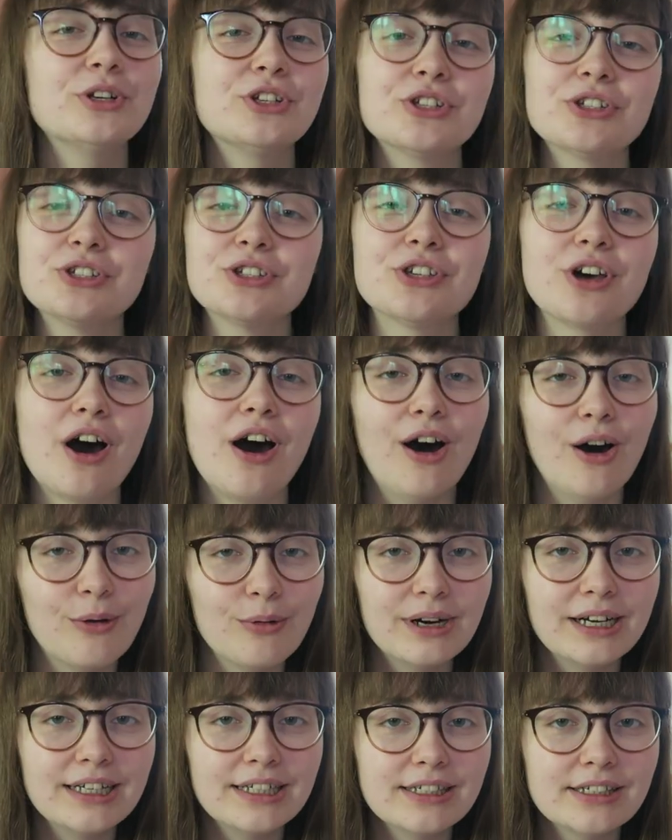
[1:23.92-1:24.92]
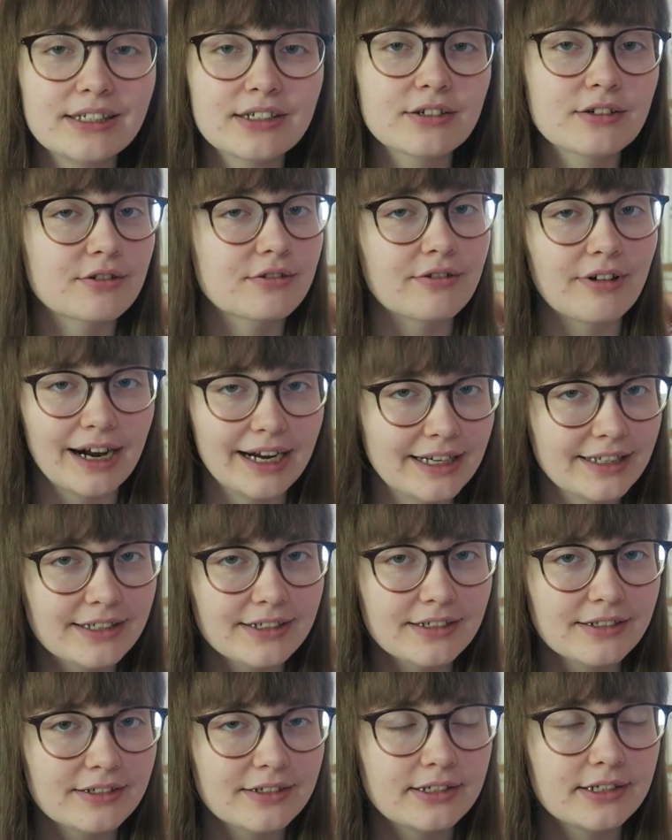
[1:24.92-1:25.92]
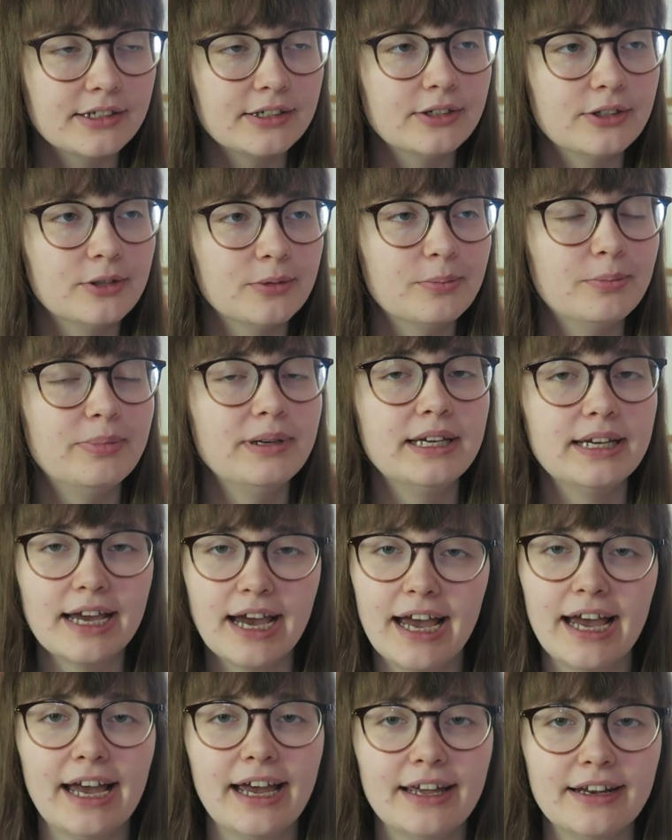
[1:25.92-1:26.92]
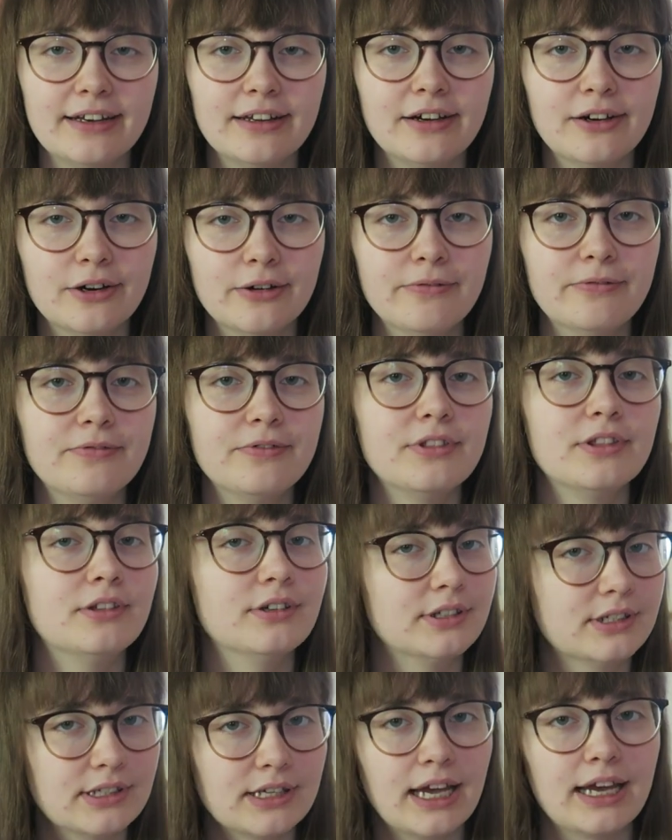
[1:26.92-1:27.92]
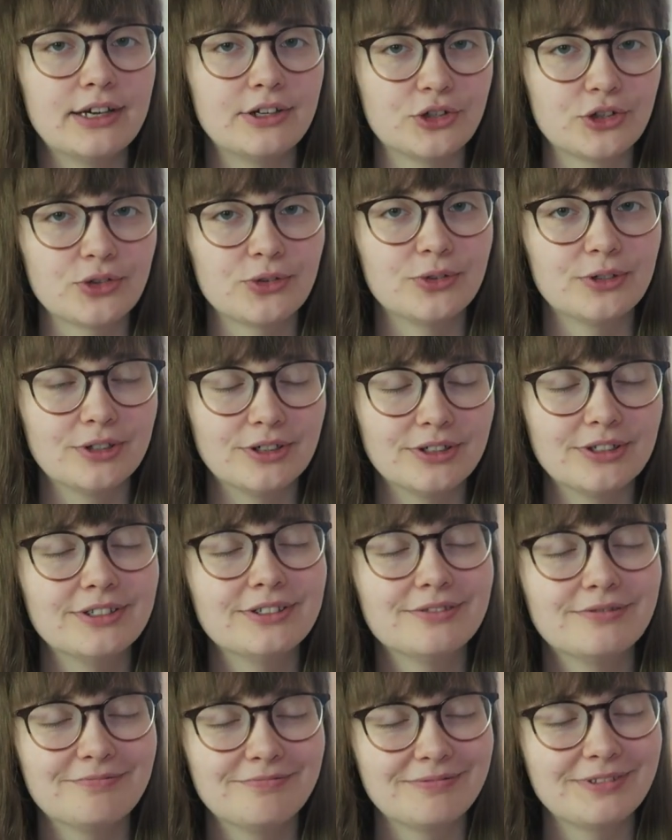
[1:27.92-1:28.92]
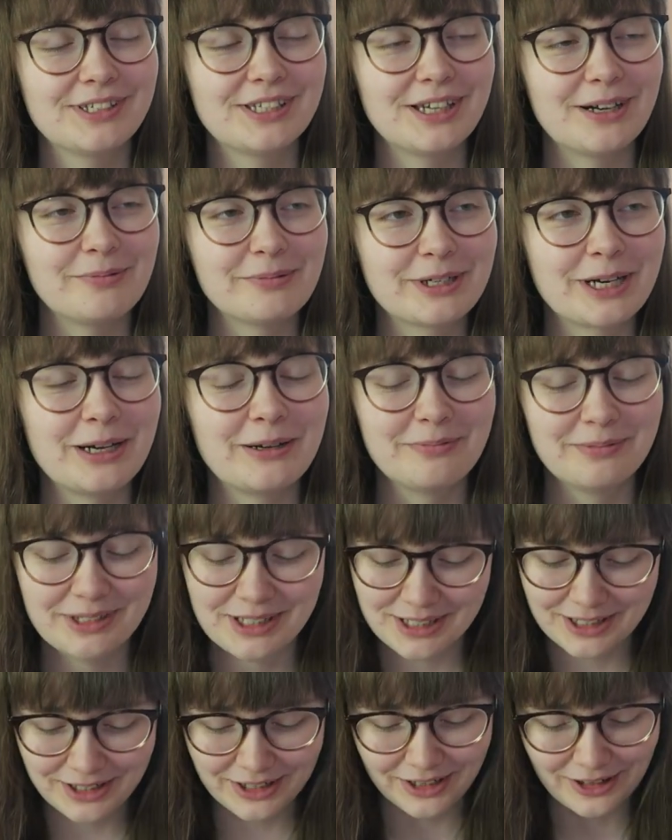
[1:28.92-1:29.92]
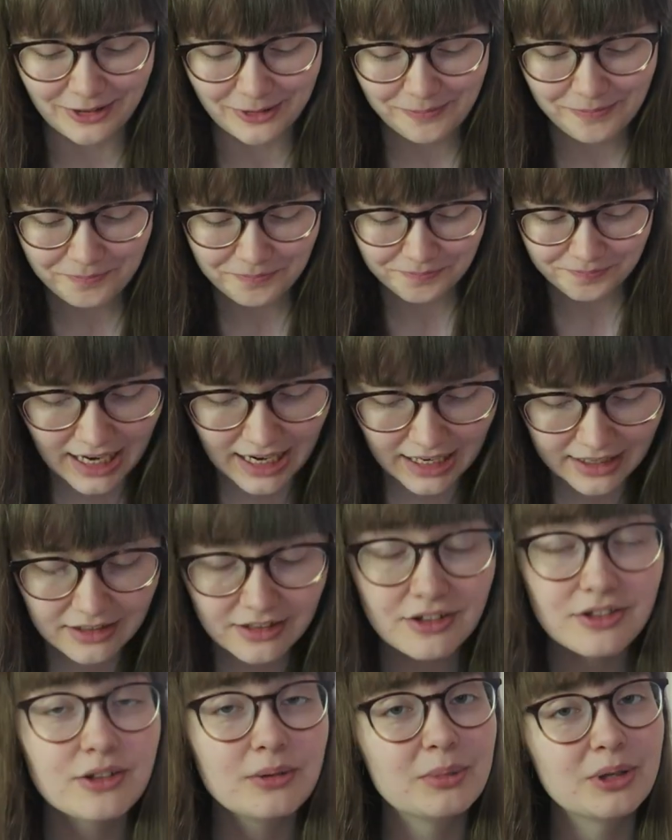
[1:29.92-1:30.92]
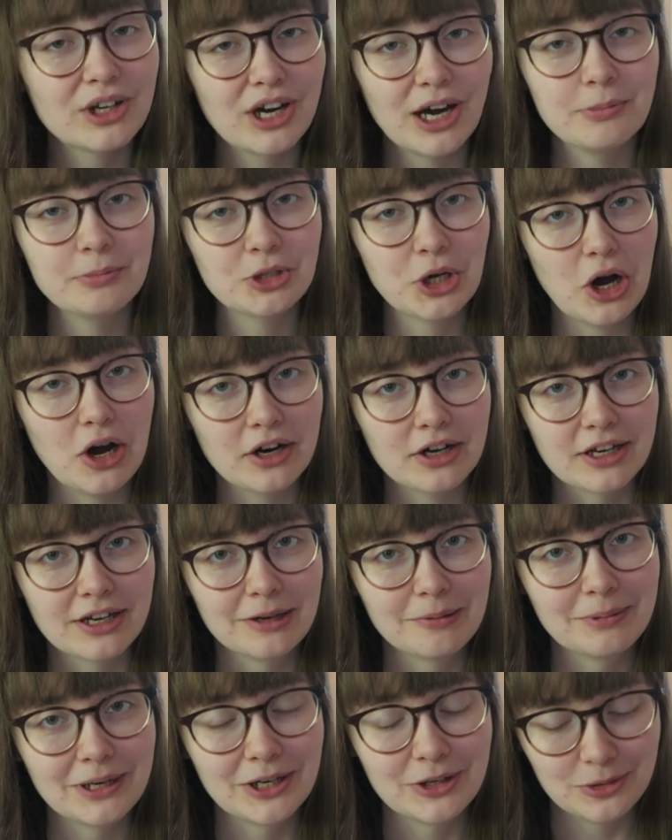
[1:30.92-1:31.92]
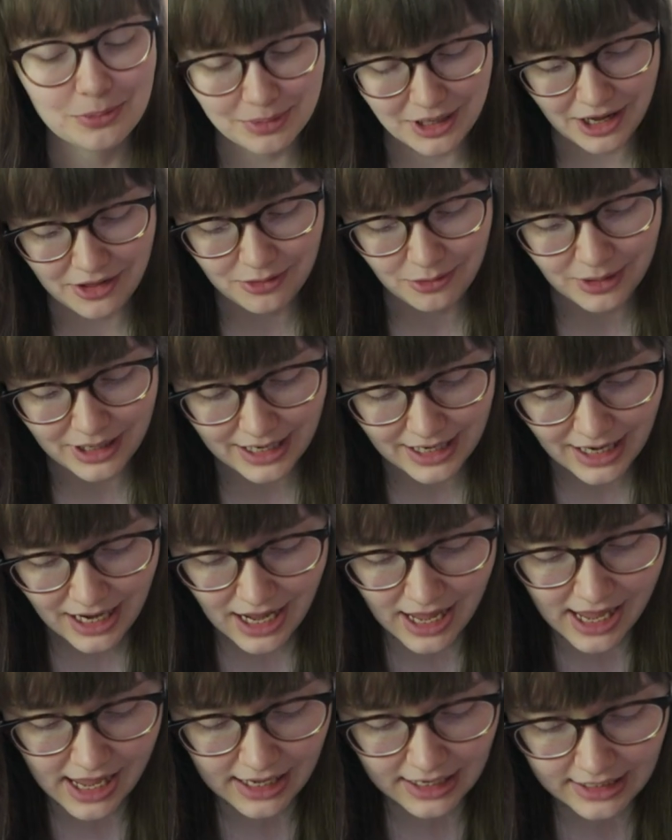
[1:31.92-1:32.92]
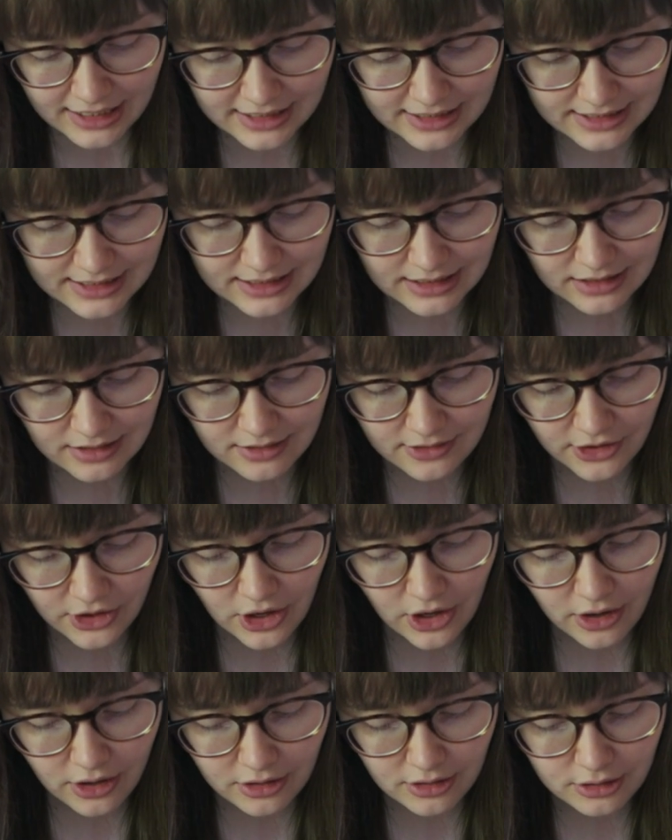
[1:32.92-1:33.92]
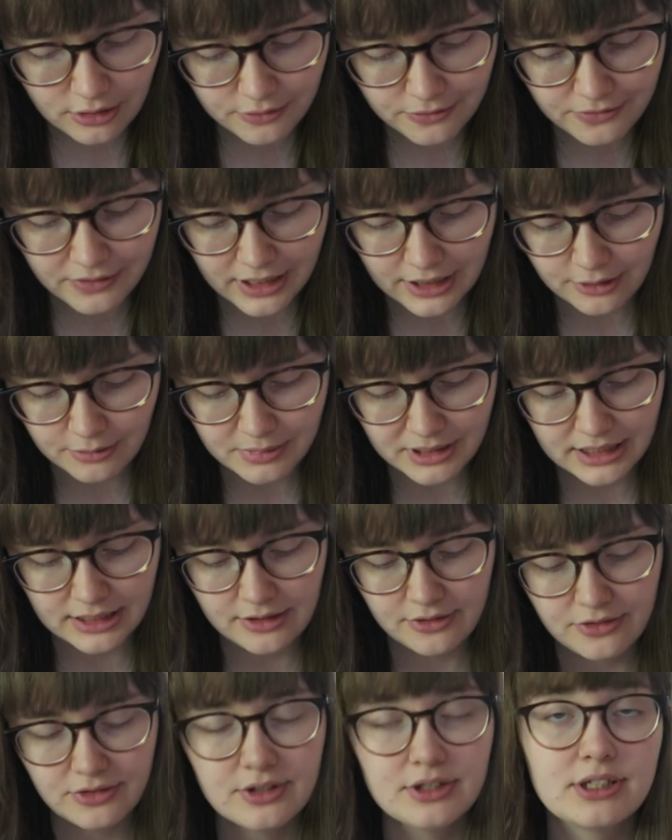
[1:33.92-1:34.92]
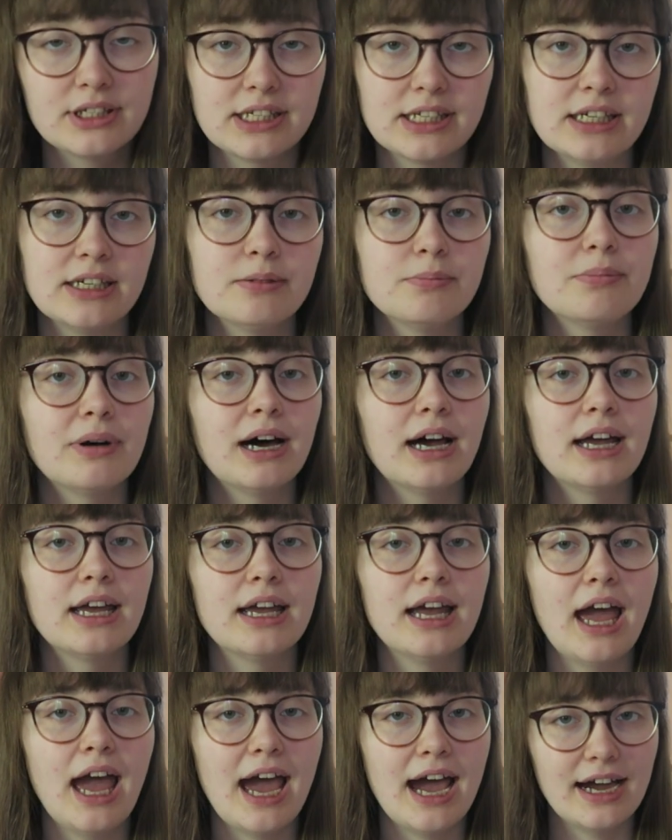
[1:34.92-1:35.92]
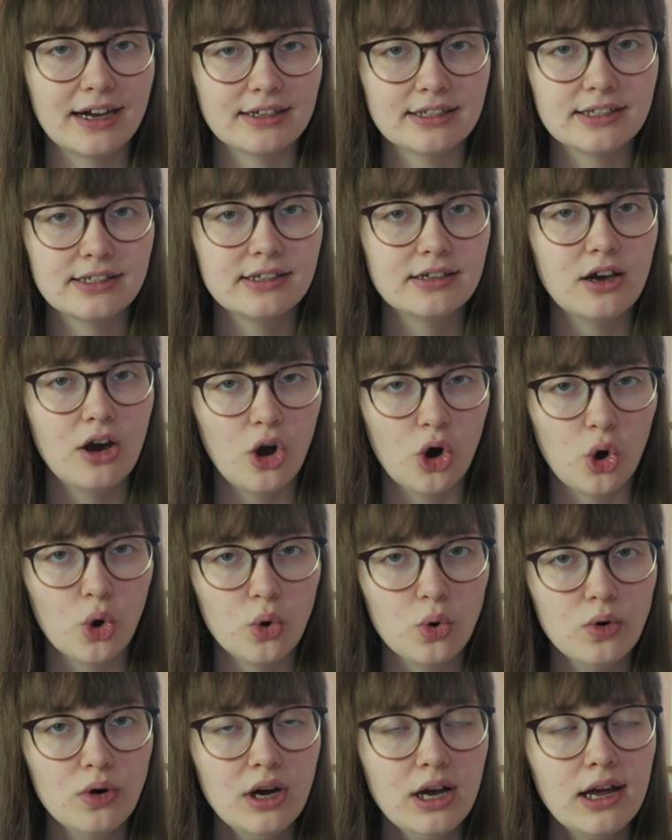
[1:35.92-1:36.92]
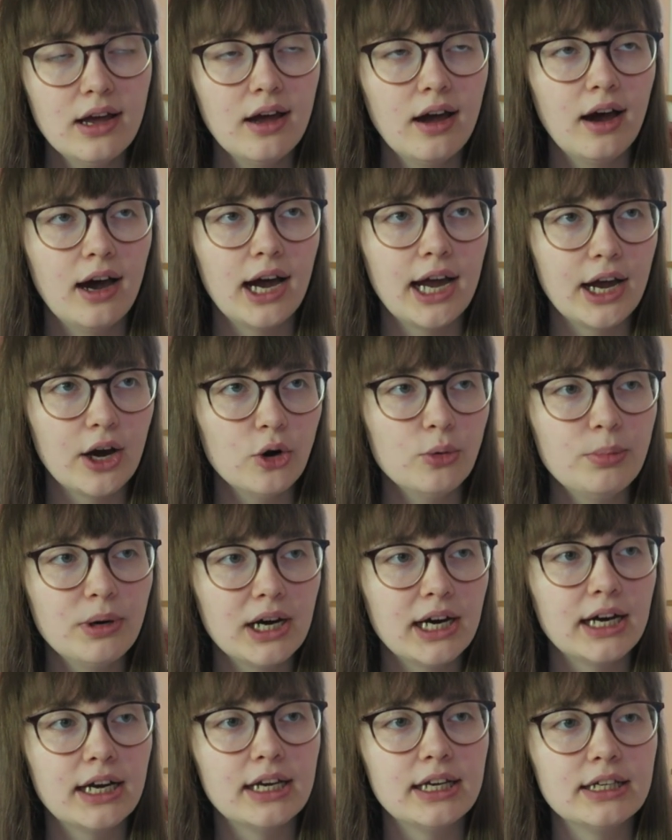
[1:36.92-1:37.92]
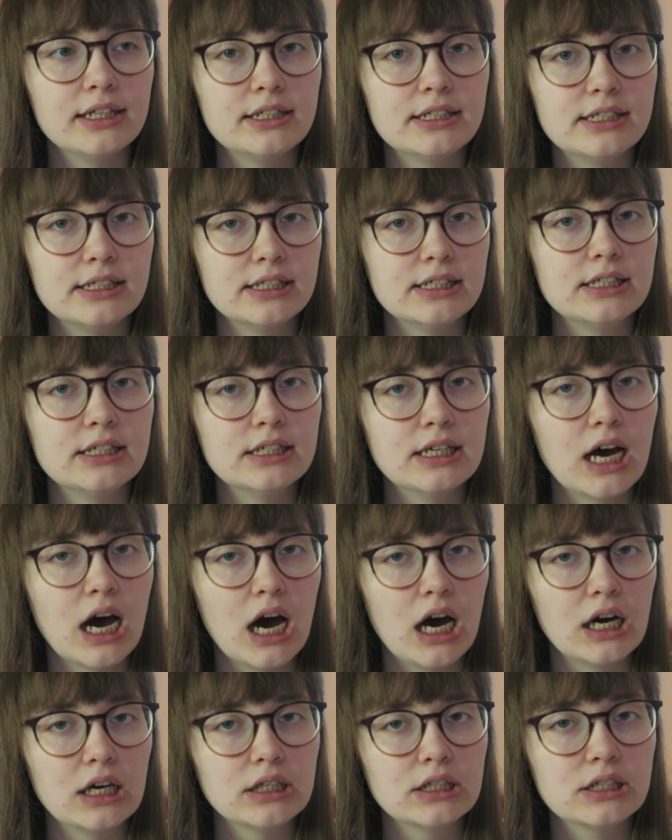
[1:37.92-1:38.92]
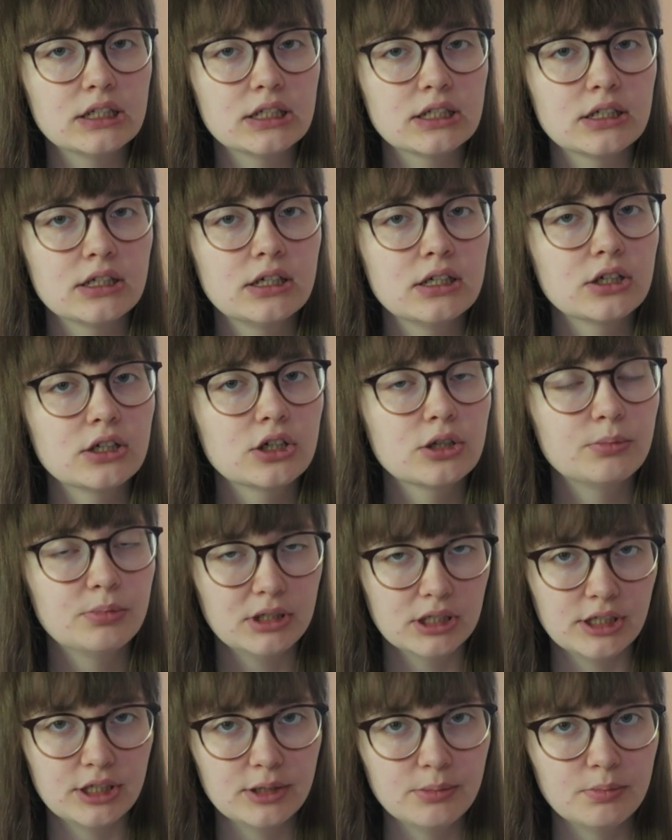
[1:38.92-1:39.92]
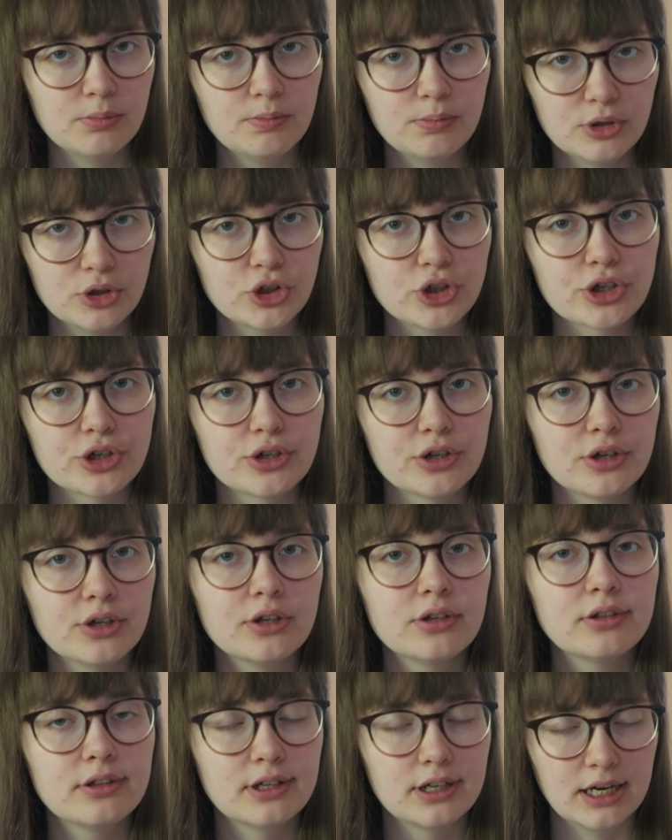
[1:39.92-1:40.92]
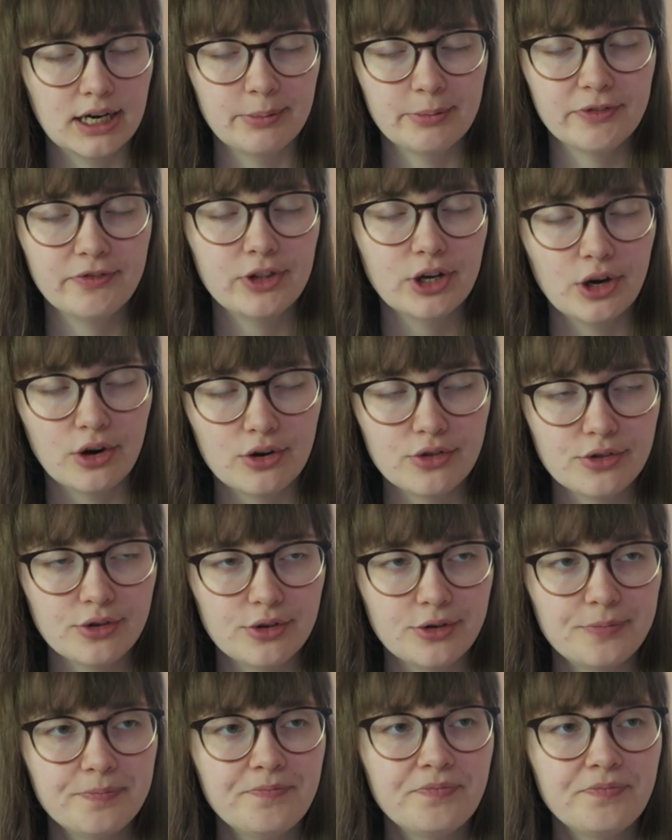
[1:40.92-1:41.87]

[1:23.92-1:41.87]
Which is always great to be ahead of the schedule sometimes, you know? And the book I'm talking about, by the way, is The Girl Who Fell Beneath the Sea by Axie O. I hope I did not completely butcher the name of the author.